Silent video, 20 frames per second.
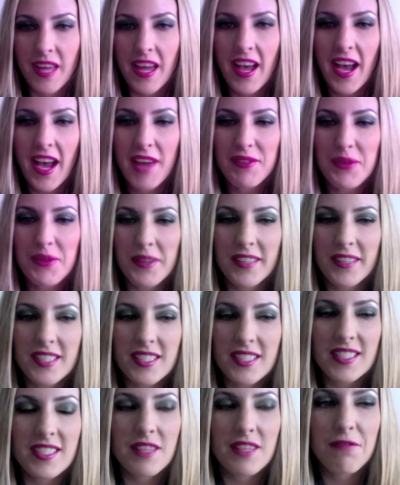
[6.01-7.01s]
Hi everyone, this
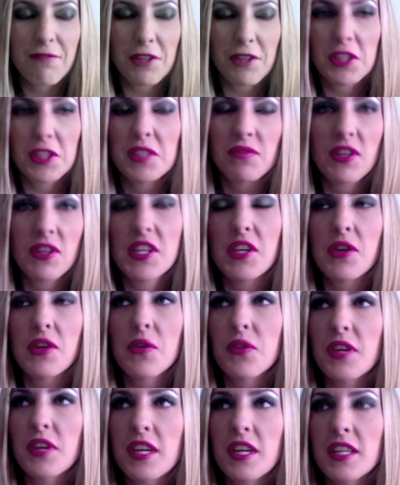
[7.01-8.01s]
is the first video
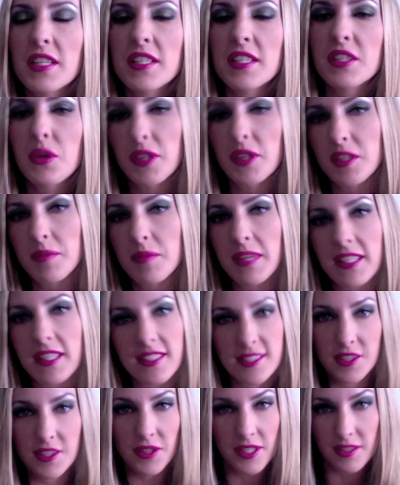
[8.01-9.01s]
that is going to be in a
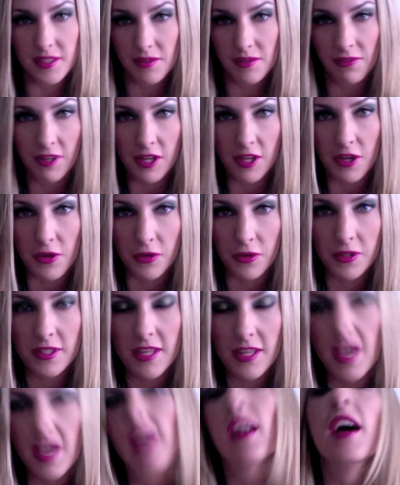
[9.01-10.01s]
series of videos that